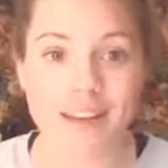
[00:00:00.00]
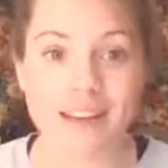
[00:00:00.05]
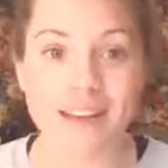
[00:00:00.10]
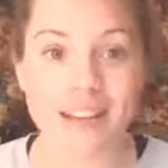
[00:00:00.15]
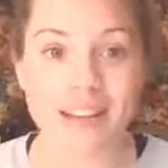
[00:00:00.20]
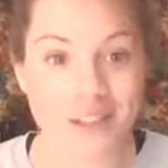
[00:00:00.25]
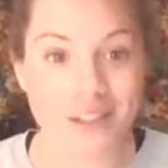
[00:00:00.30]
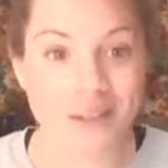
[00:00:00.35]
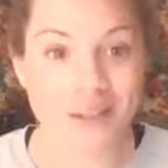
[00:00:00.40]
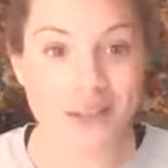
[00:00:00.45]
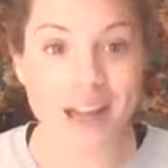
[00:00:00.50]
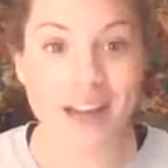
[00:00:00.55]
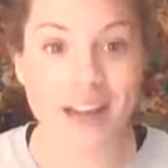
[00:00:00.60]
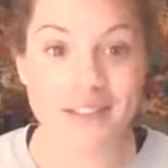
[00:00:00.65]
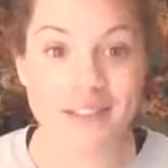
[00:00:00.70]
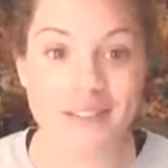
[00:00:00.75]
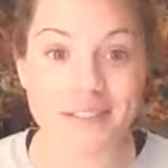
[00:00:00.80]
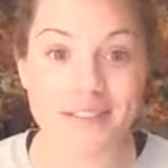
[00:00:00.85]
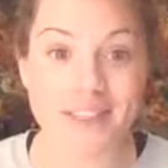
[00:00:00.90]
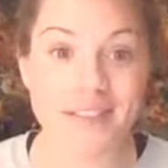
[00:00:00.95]
in your
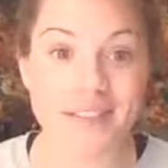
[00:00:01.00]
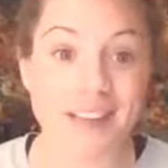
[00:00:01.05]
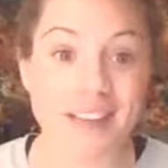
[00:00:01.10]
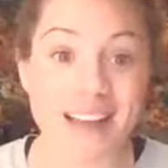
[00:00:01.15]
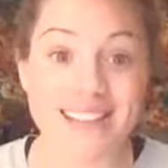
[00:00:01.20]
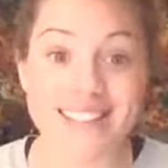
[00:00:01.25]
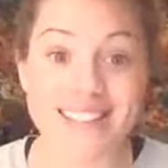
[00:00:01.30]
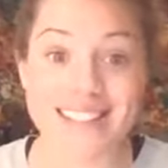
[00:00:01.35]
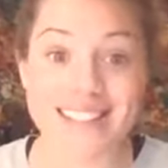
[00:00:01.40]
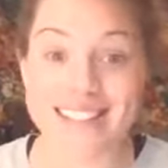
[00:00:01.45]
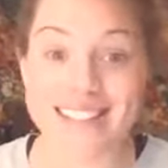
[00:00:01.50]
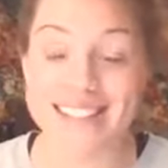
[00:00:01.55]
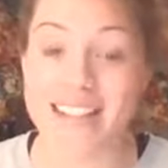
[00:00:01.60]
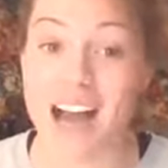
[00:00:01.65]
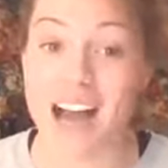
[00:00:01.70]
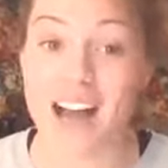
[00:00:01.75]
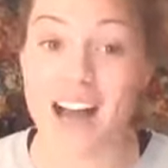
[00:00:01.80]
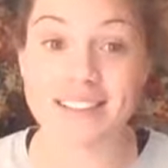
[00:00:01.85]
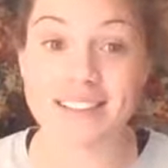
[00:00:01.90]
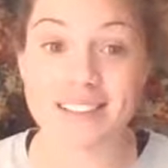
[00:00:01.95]
life if that's
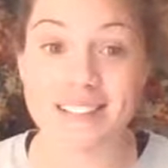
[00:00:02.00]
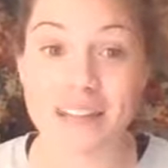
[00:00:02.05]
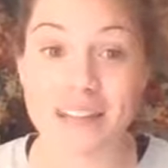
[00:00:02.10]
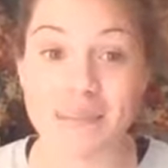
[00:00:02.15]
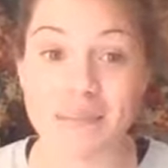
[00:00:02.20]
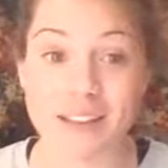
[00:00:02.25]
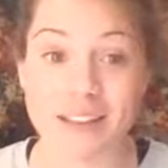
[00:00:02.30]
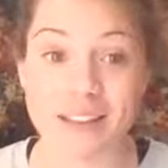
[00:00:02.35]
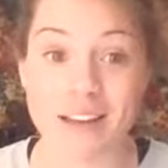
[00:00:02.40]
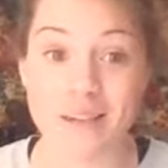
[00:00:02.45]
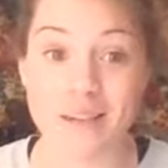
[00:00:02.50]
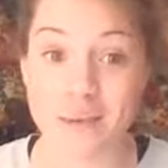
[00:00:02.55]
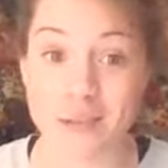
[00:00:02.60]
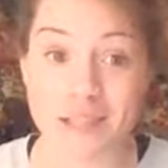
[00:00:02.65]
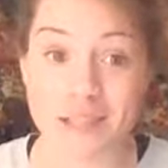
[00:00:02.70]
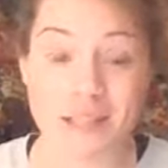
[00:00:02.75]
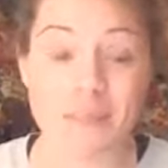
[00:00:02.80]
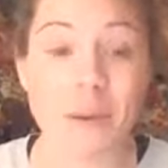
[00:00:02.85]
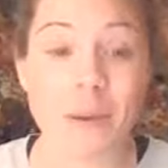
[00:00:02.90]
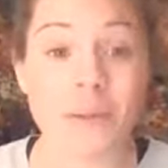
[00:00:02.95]
not something that
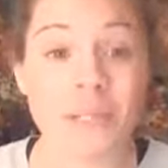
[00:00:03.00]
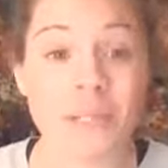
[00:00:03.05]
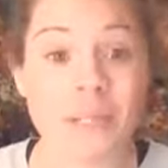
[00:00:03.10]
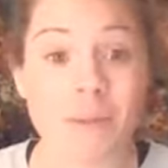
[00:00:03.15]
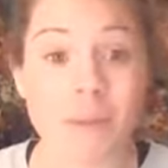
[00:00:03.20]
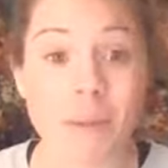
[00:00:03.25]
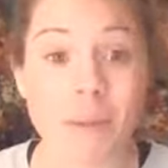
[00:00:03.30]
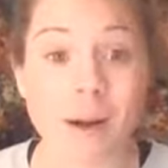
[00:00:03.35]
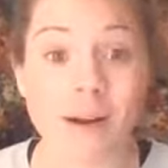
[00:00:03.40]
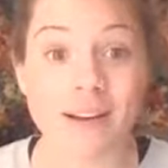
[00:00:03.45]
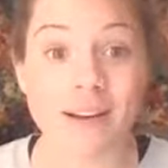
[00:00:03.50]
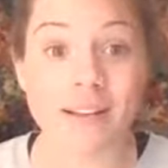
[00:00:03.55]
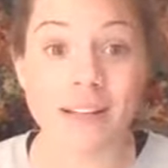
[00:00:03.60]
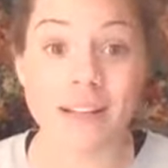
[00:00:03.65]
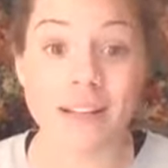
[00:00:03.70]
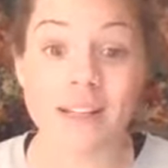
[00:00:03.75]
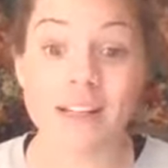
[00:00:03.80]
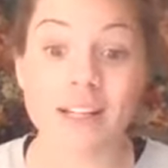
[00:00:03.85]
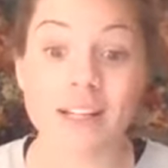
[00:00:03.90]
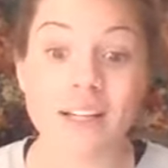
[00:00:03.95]
was supposed to be part
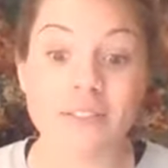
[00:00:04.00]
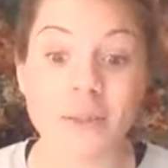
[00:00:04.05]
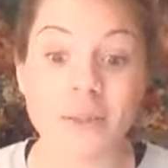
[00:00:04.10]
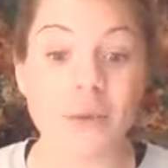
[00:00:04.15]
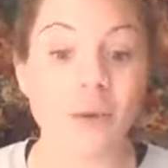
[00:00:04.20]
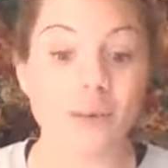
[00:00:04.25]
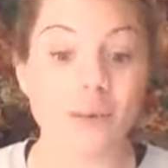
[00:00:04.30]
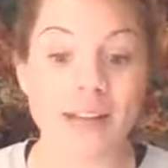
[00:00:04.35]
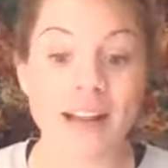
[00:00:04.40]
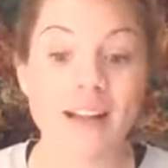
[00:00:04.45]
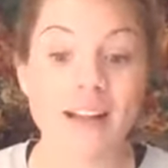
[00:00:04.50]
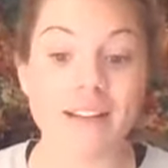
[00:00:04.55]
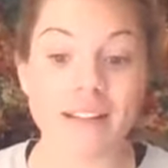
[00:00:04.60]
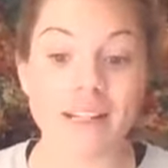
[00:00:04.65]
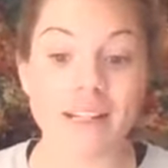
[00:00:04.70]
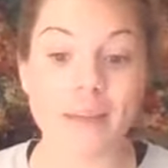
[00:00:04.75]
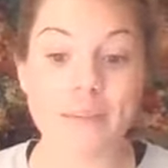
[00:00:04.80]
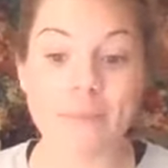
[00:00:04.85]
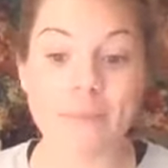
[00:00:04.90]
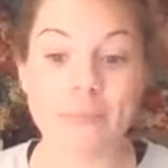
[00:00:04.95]
of your
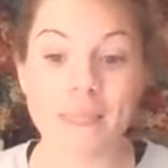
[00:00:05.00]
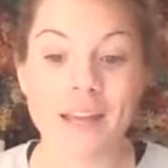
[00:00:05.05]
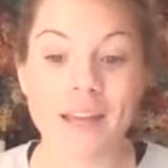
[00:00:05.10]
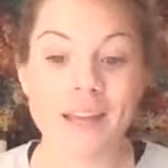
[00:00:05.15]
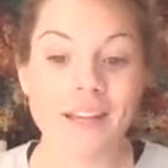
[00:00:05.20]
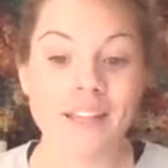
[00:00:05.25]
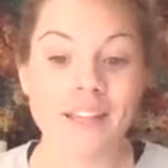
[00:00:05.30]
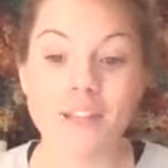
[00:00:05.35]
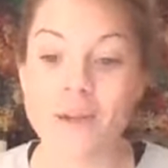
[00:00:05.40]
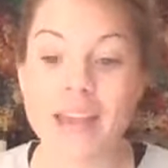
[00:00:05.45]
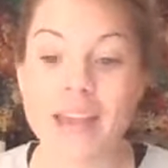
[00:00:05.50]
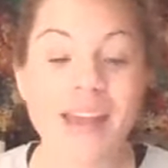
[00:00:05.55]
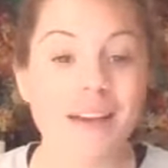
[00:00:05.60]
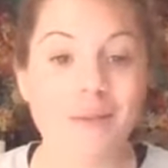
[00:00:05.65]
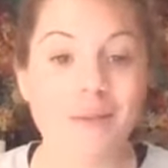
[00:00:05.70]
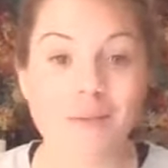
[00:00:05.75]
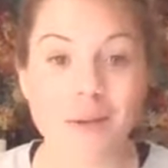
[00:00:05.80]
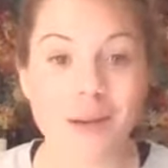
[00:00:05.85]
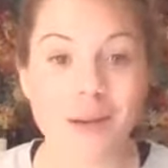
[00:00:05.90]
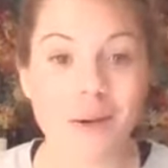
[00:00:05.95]
reality. You can't
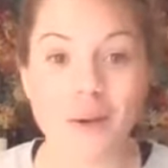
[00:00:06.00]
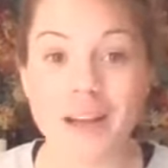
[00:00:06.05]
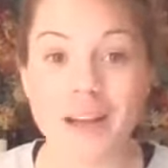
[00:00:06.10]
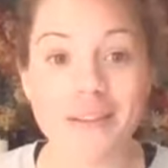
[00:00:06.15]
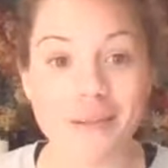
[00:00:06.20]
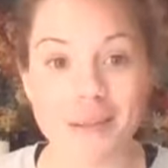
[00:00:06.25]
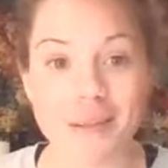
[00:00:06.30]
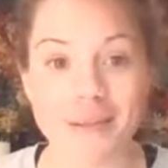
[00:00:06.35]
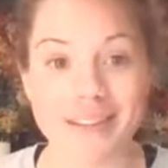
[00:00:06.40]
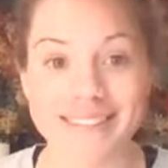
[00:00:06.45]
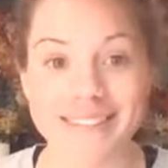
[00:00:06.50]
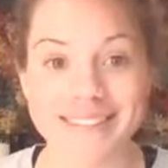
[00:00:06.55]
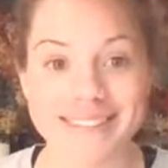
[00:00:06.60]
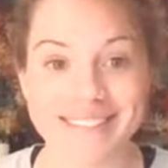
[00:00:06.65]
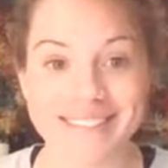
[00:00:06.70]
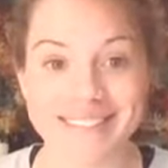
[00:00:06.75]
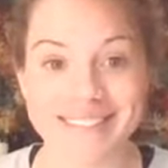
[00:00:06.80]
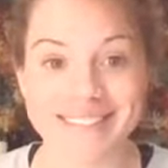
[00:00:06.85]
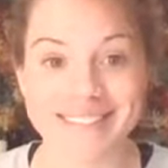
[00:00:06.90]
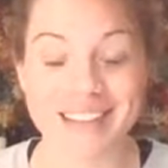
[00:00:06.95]
run away from it.
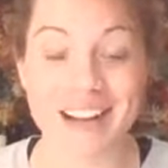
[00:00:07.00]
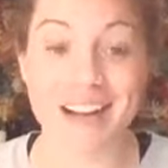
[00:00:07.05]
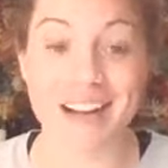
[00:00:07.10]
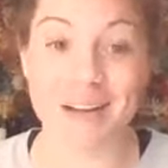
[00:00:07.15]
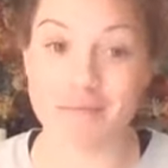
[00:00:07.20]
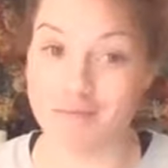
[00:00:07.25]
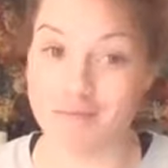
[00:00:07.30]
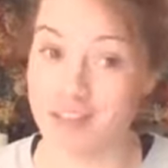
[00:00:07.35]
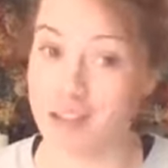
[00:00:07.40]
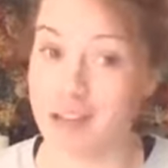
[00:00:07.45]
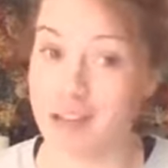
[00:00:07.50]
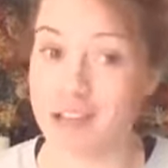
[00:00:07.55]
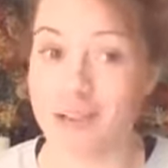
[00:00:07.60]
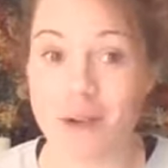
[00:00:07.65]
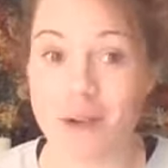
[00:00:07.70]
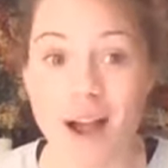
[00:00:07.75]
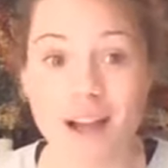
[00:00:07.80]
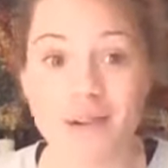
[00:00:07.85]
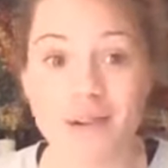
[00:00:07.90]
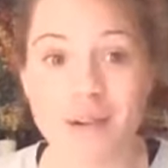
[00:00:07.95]
You can
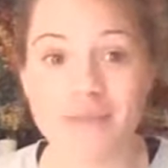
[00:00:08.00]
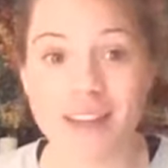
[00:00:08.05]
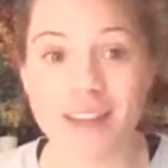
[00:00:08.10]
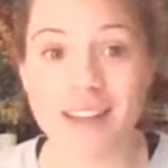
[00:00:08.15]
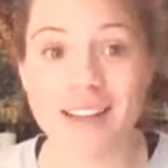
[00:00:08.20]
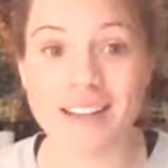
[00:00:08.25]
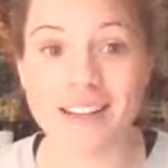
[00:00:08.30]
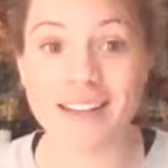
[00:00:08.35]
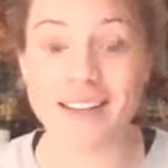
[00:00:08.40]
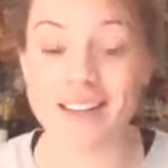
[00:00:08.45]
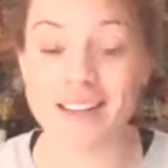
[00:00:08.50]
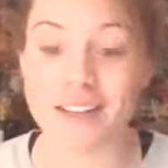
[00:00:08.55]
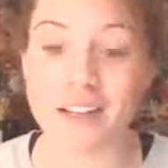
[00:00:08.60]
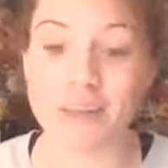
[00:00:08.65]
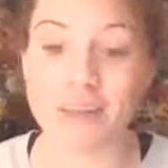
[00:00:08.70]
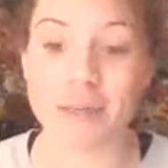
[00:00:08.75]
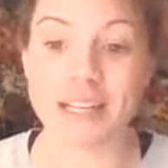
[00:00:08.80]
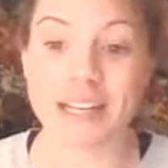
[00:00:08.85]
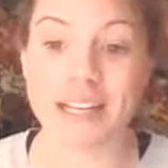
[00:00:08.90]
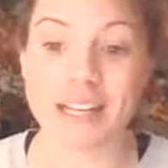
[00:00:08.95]
try to evade it a
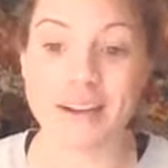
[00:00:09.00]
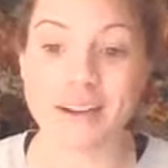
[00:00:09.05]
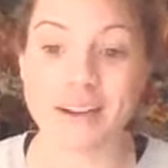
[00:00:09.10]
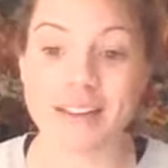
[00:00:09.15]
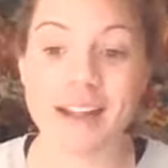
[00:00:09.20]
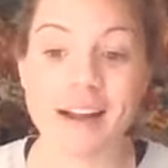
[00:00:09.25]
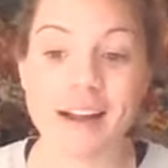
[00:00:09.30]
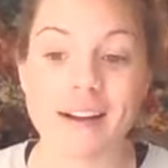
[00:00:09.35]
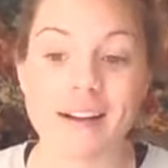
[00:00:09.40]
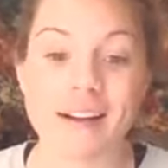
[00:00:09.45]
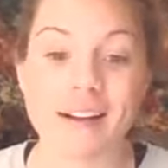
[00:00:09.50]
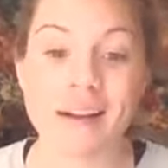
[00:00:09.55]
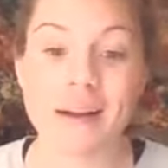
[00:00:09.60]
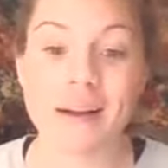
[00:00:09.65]
little bit here and there,